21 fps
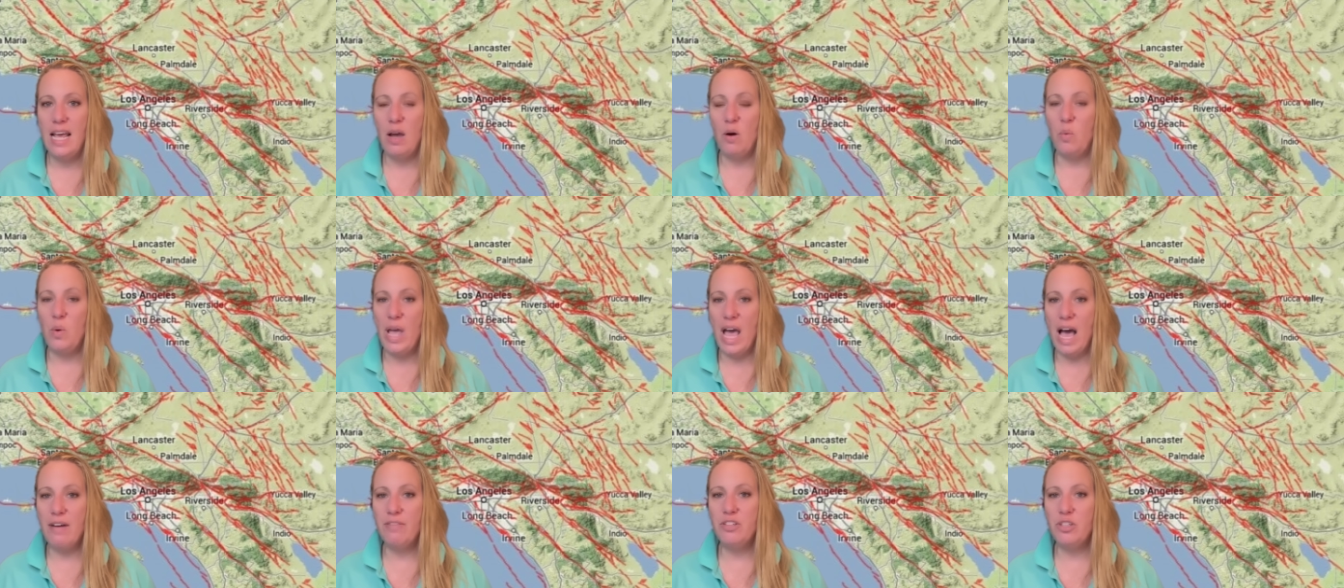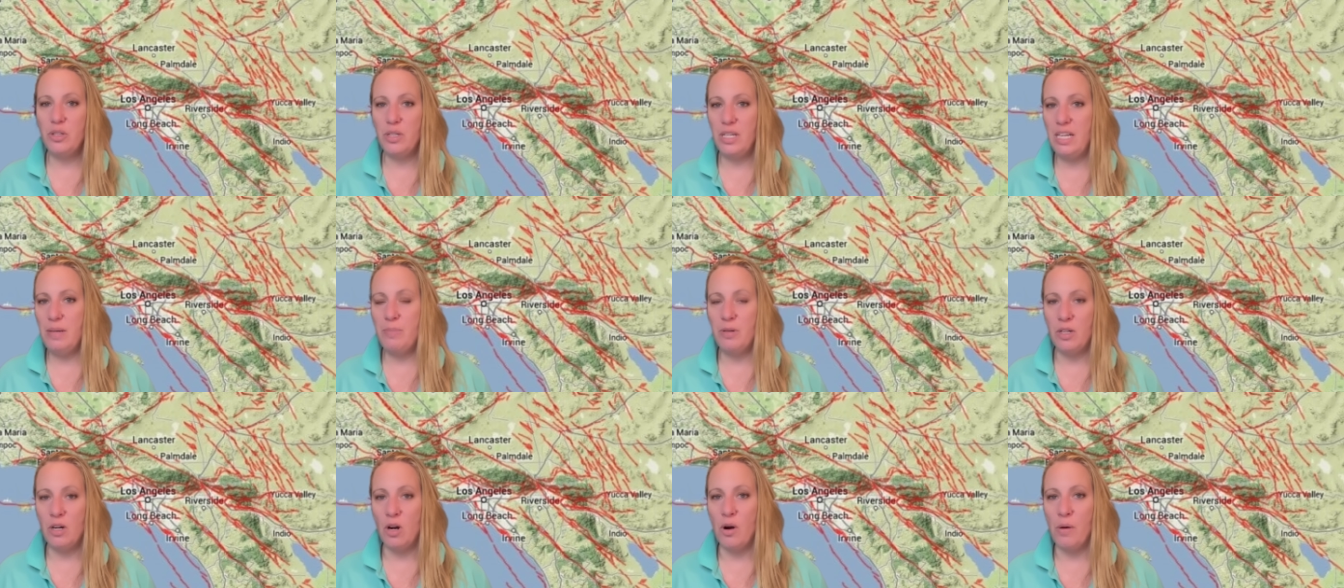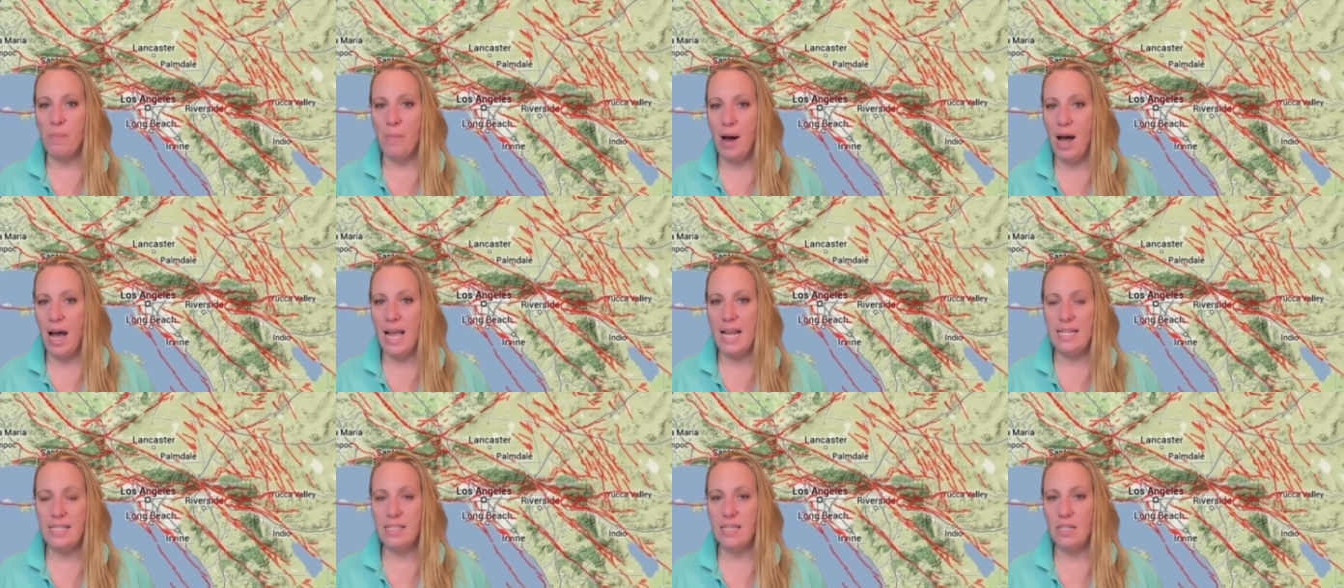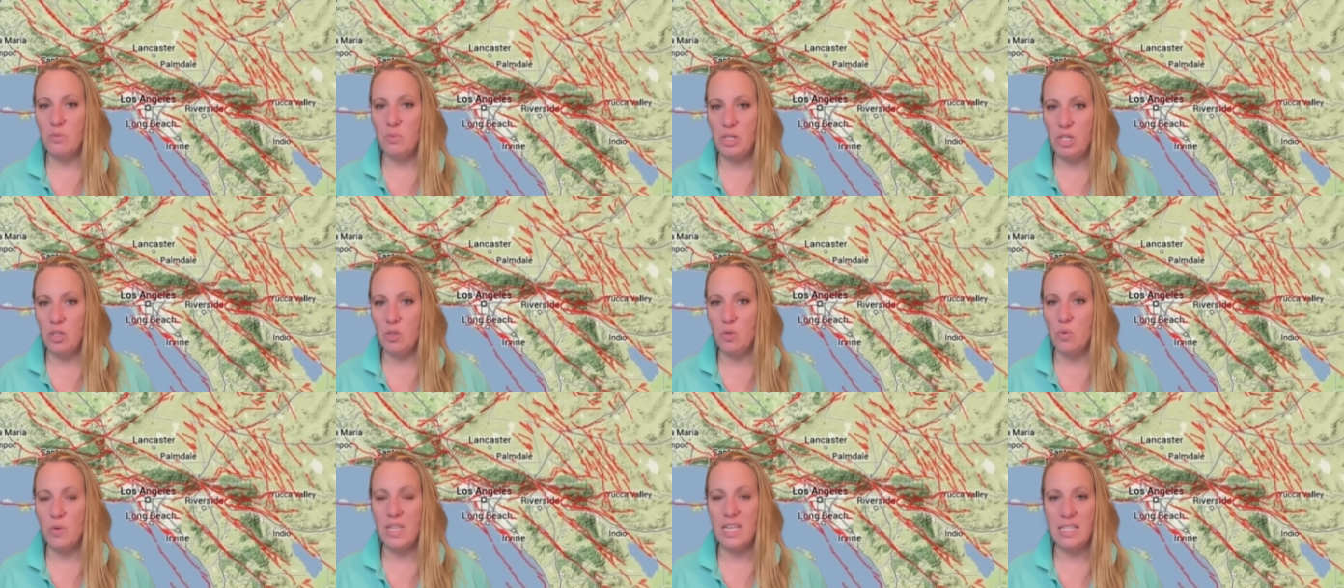we have to keep in our minds, and we
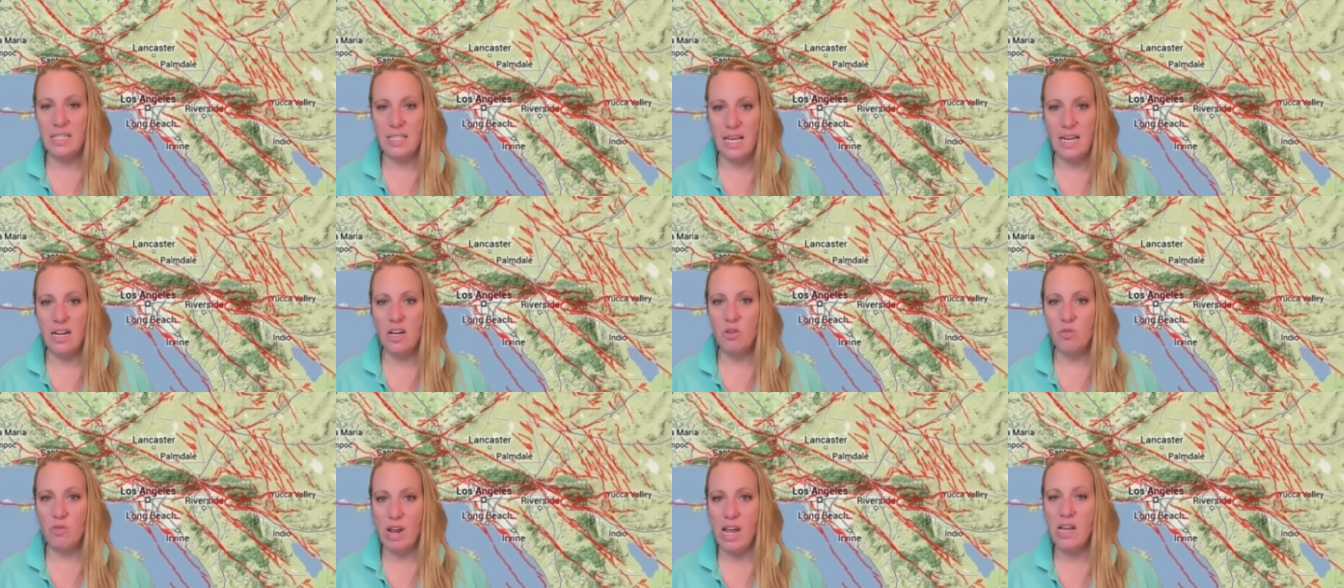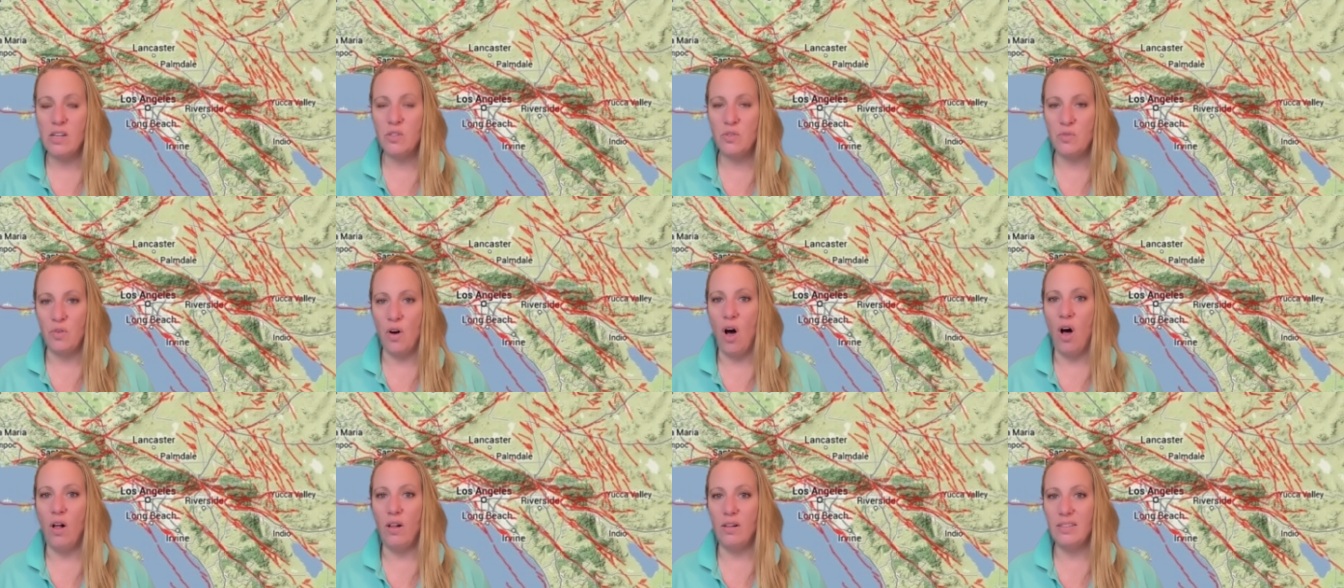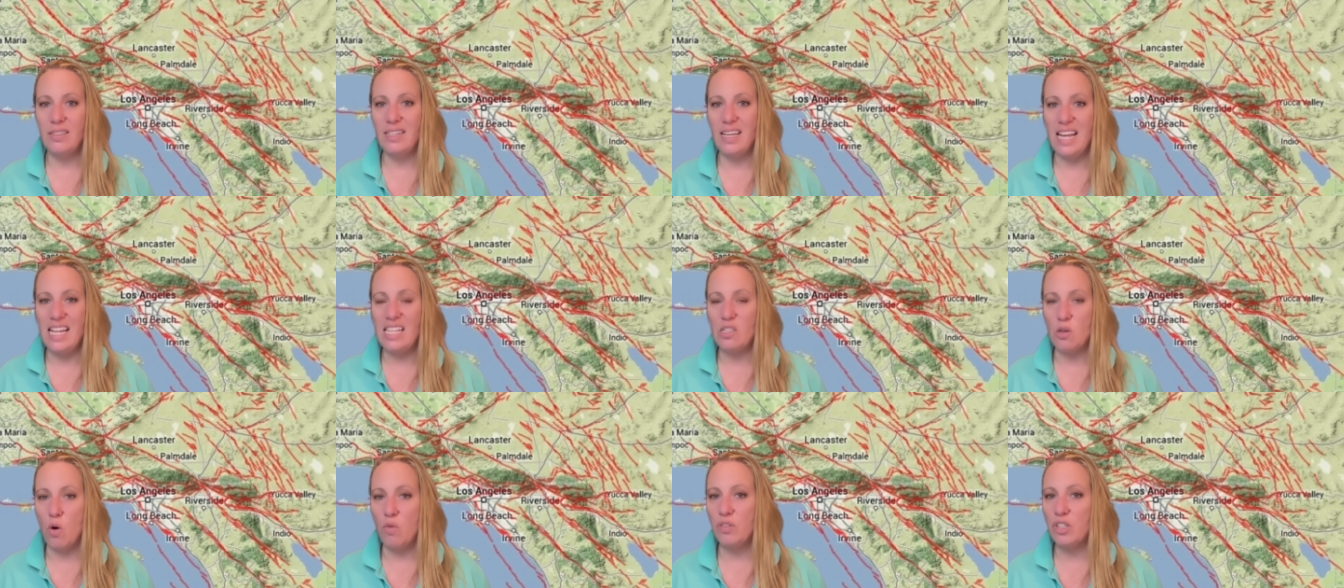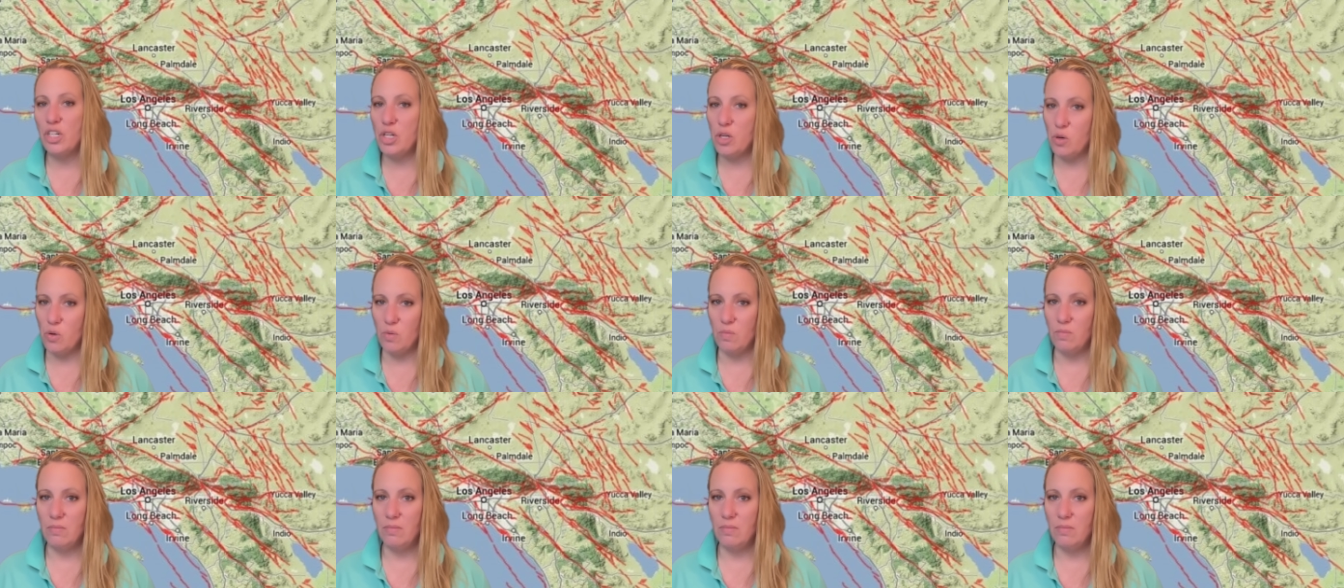do with the San Andreas Fault, it's overdue.